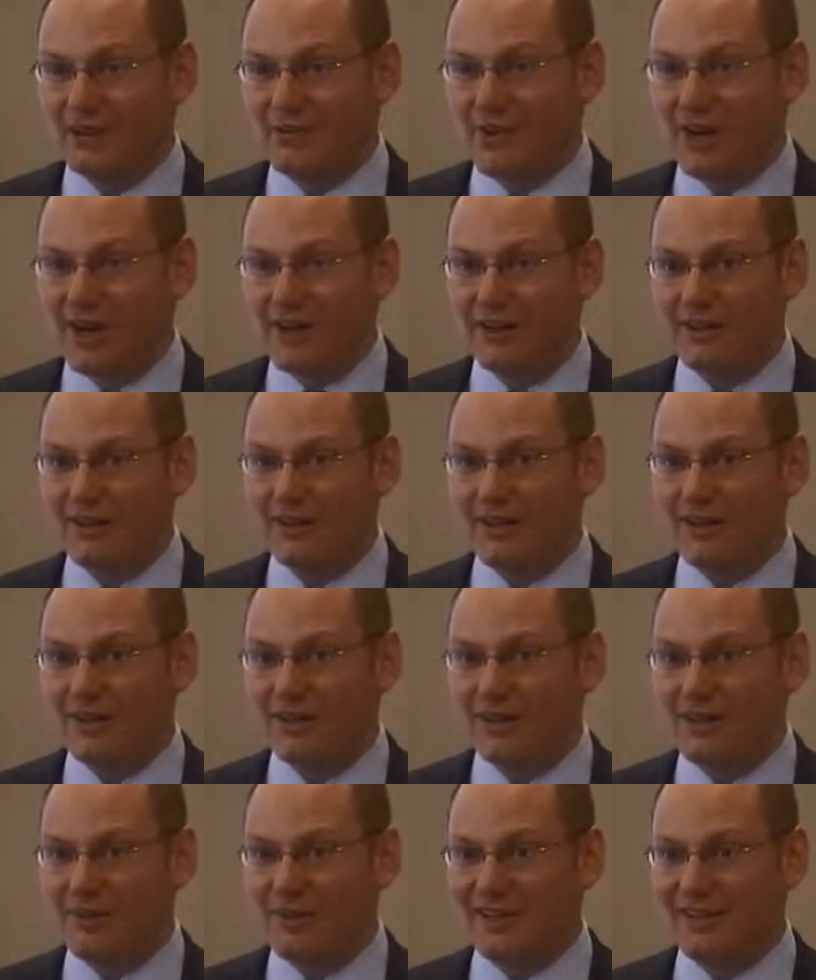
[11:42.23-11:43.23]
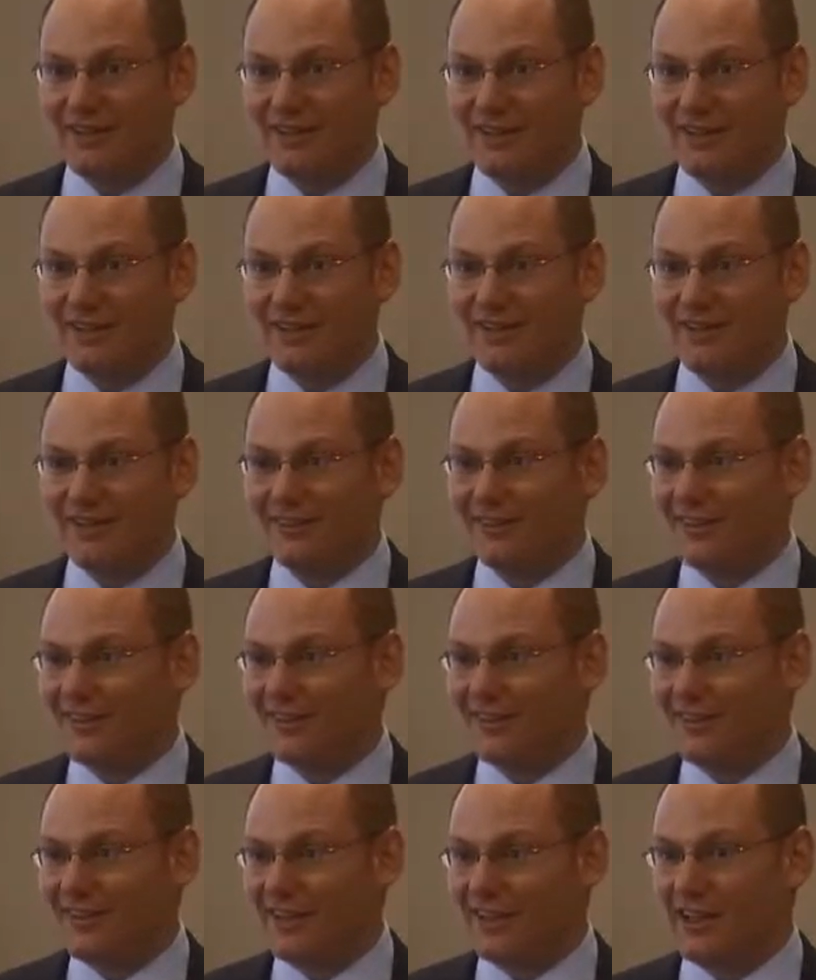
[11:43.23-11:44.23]
right? I mean that
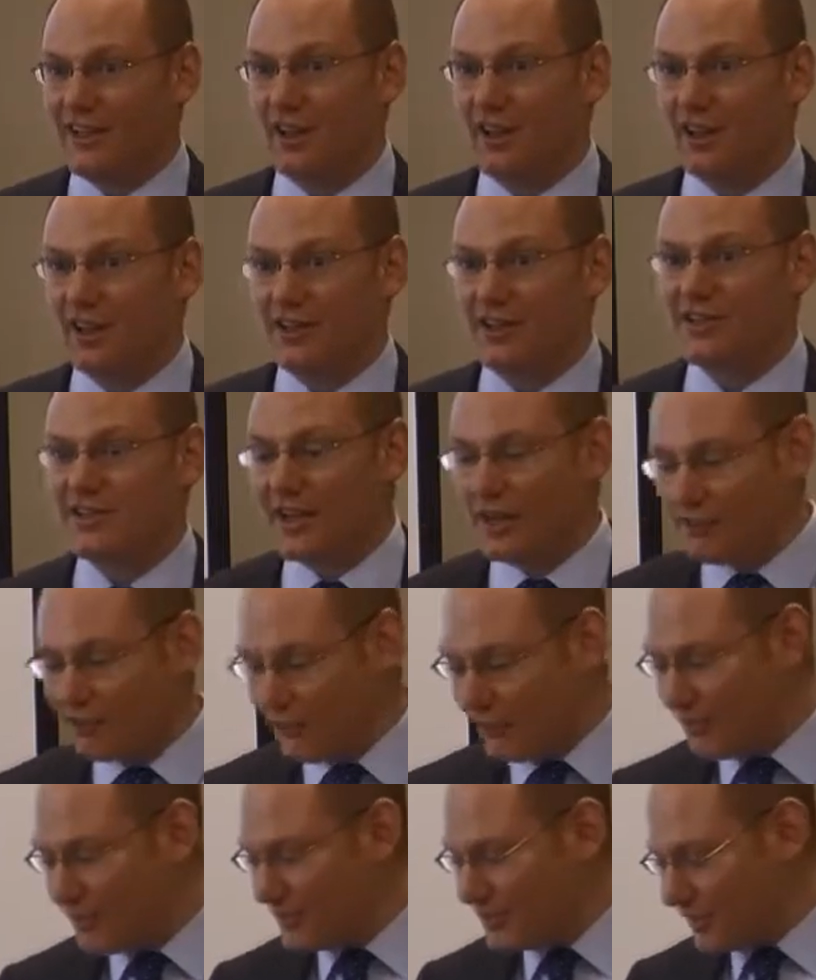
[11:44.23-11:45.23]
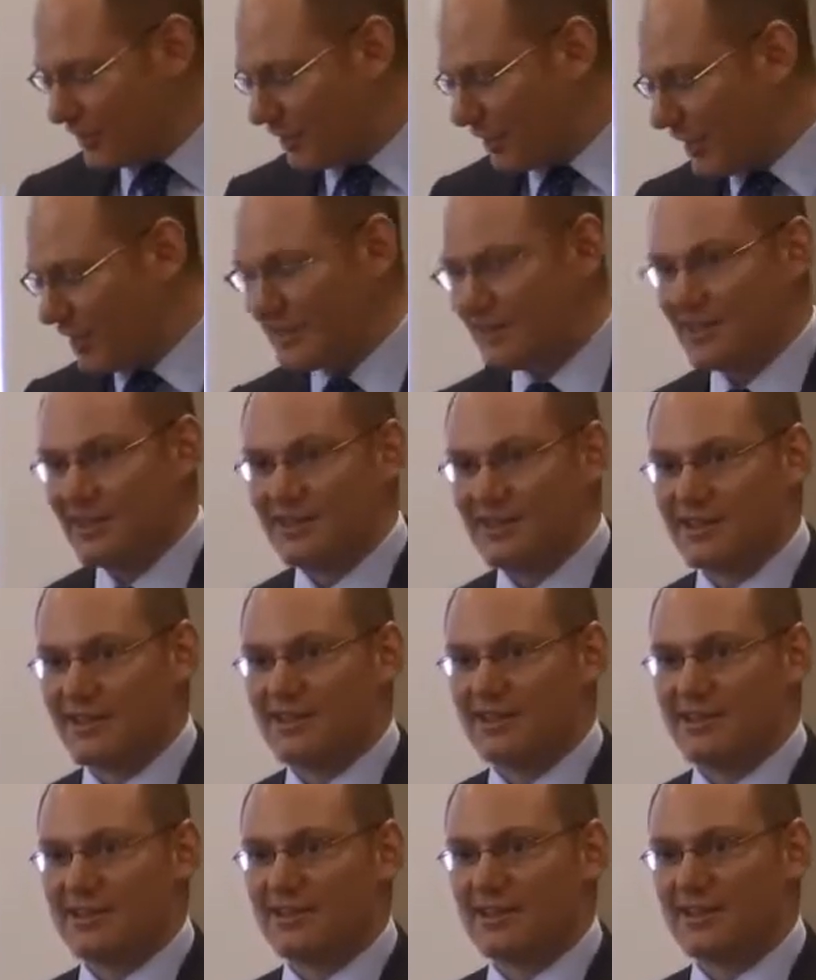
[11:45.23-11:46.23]
like our cell phones our
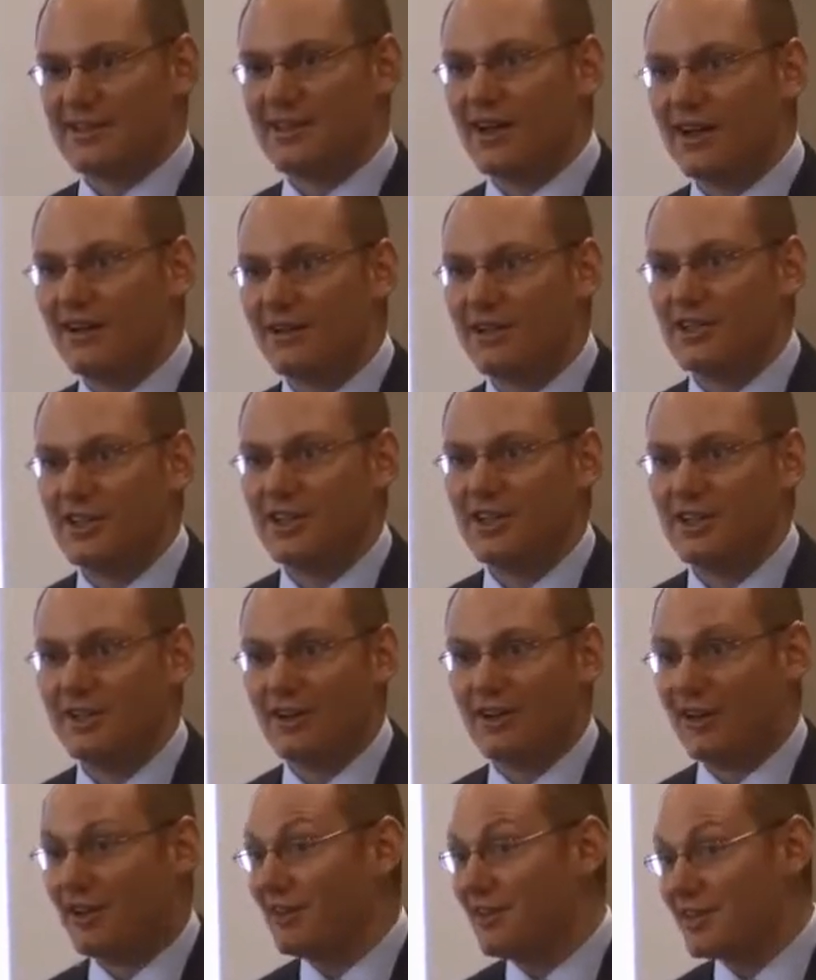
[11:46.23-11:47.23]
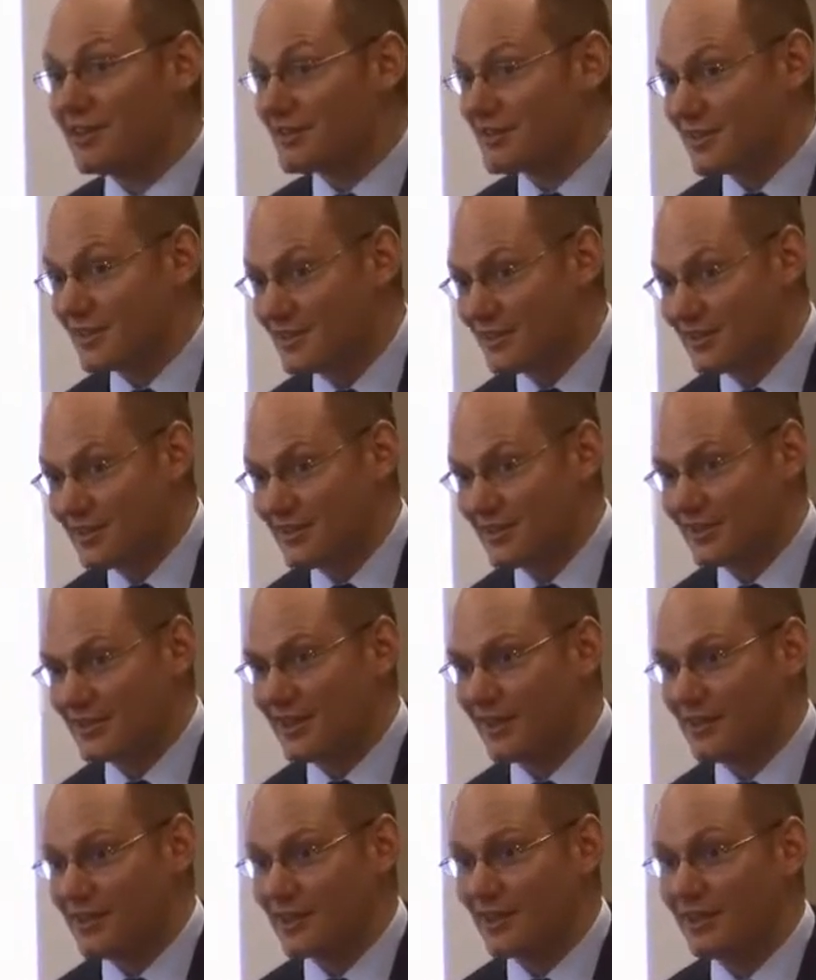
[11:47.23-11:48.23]
1960s technology, our internet 60s
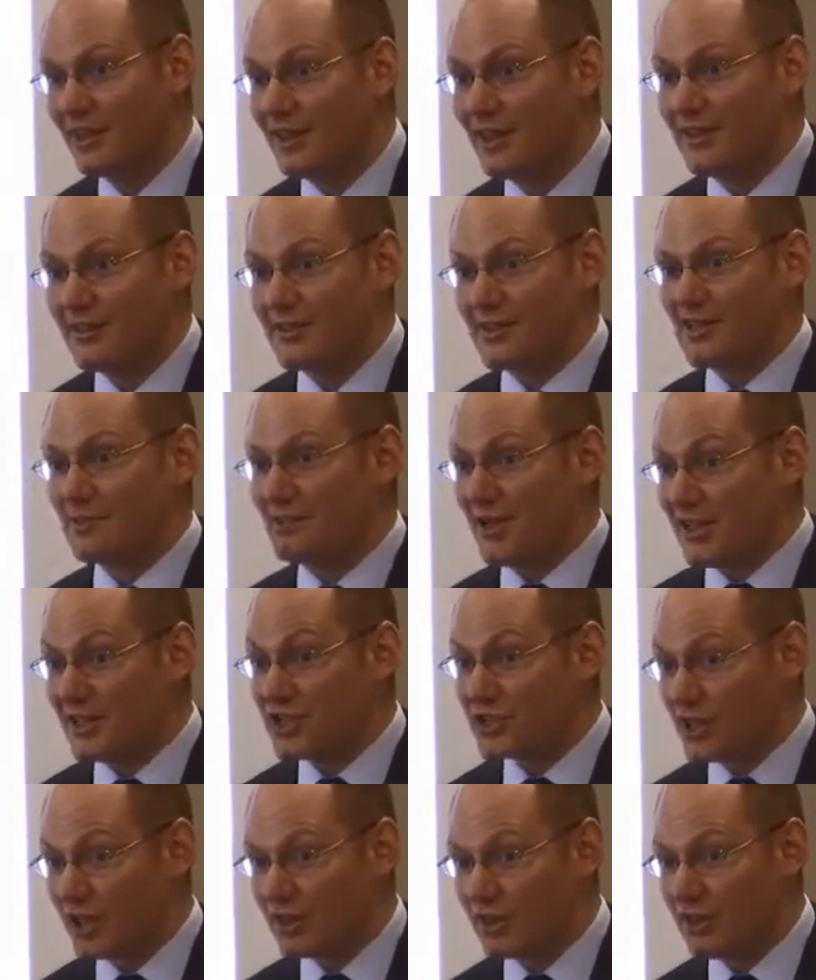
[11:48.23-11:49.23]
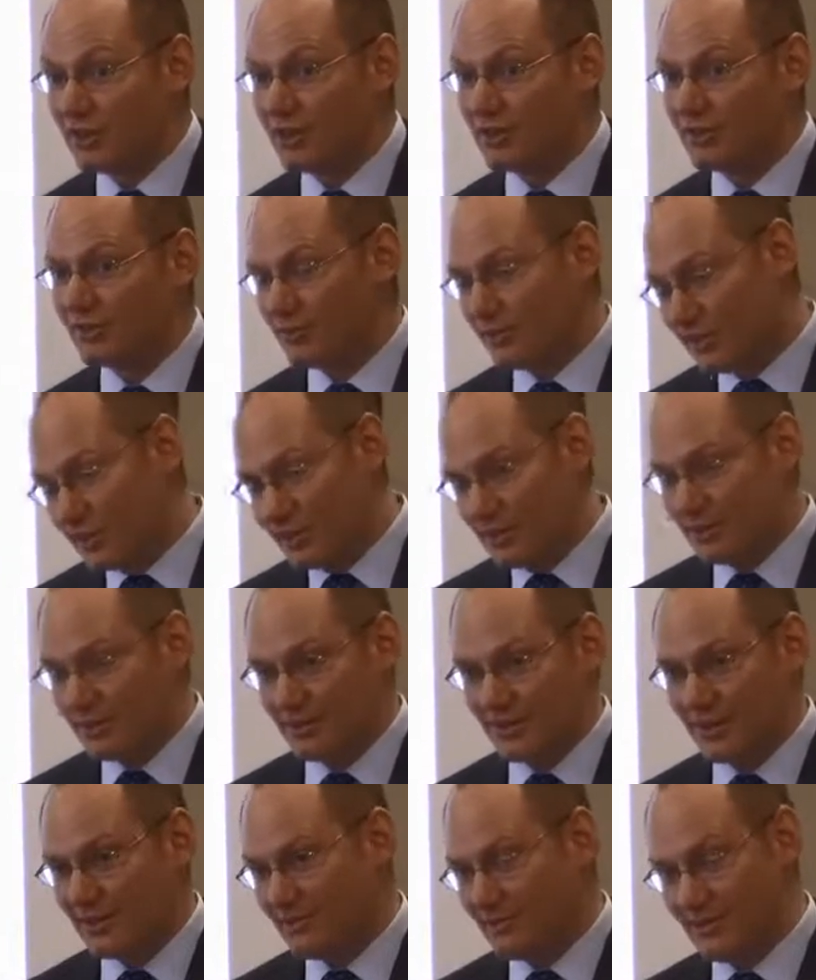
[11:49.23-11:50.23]
technology, the space shuttle, which
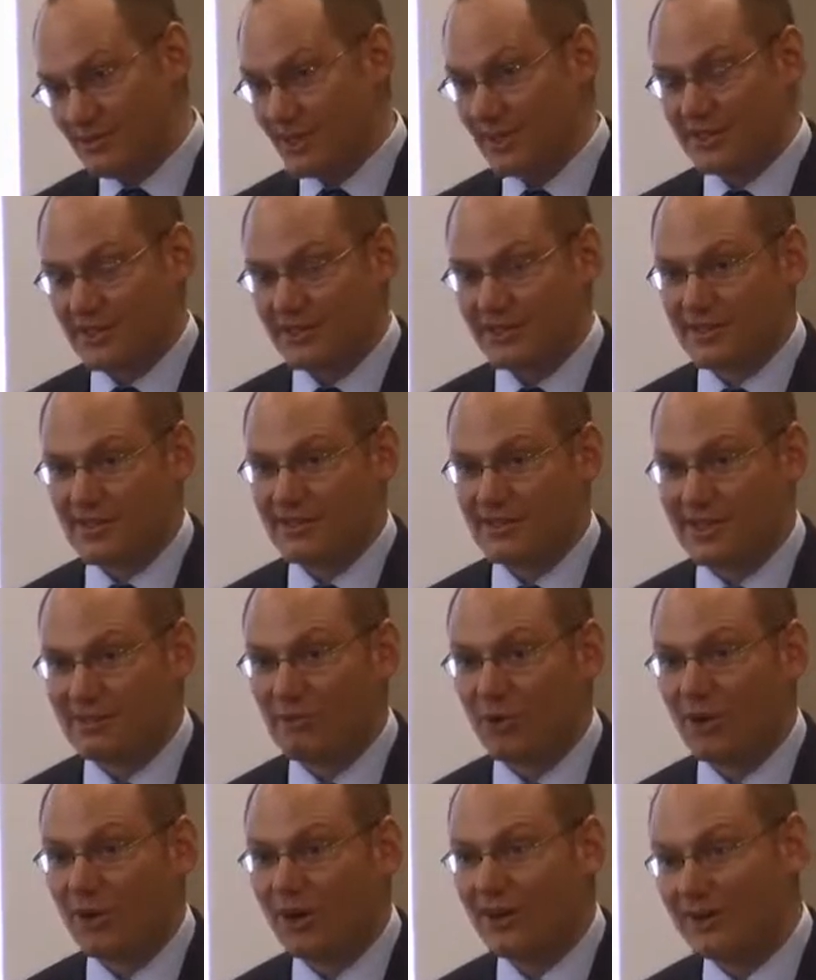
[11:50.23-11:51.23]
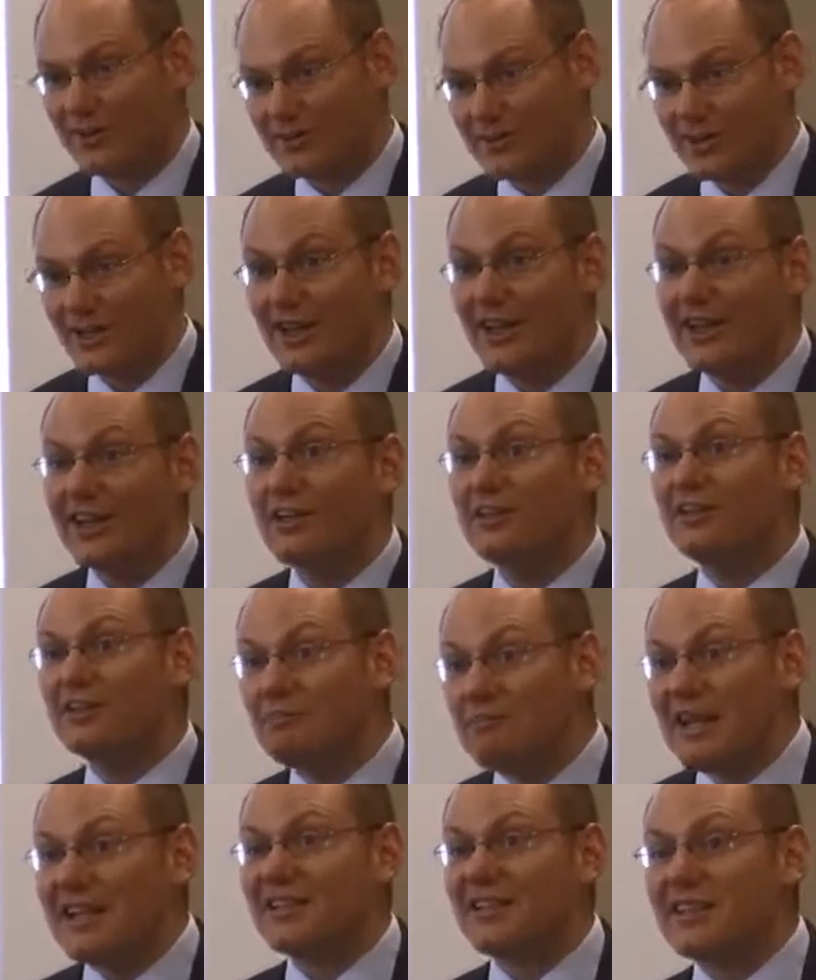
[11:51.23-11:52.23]
doesn't exist anymore. you
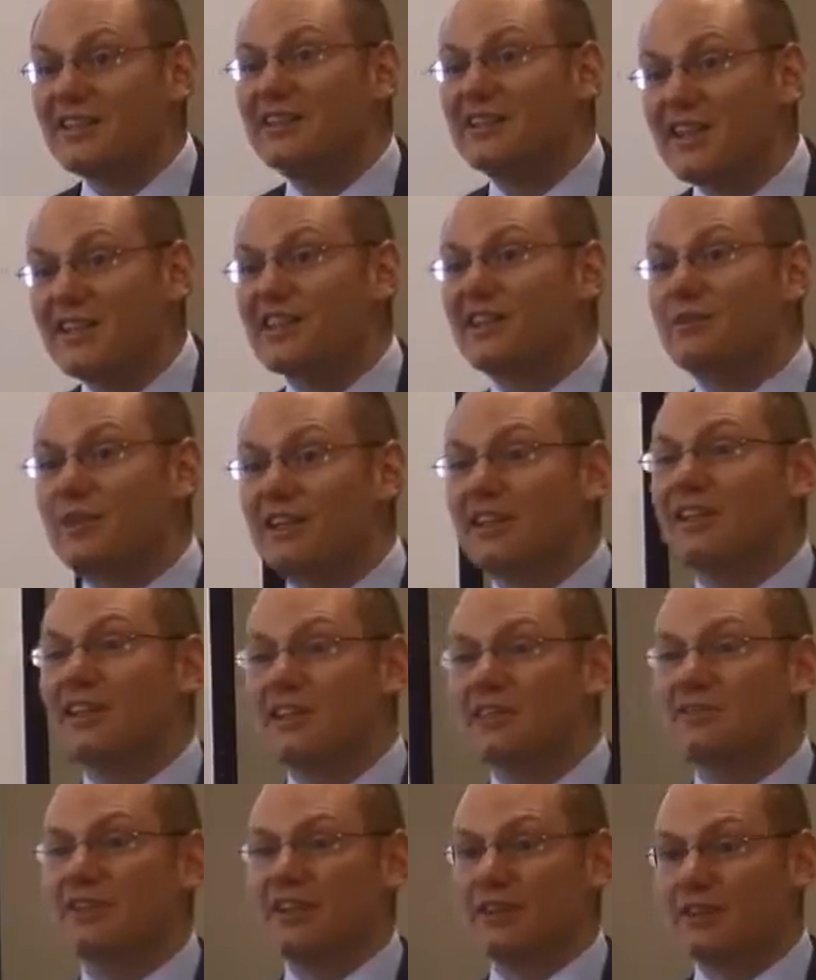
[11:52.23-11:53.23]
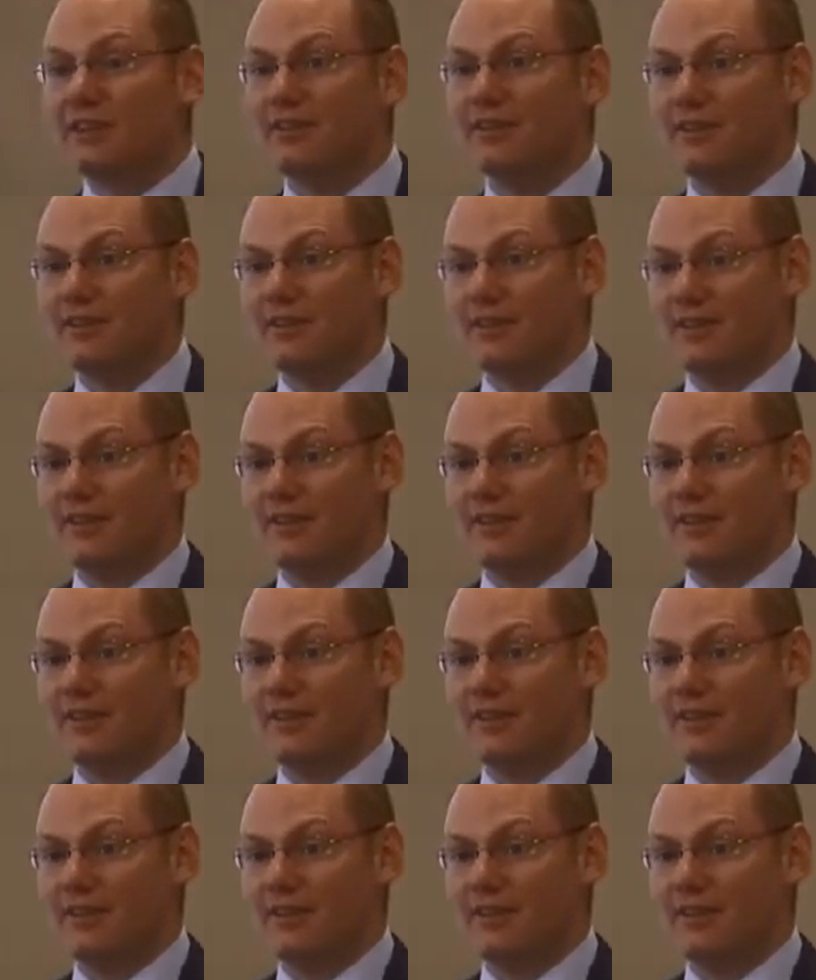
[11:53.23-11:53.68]
know, basically nothing we live in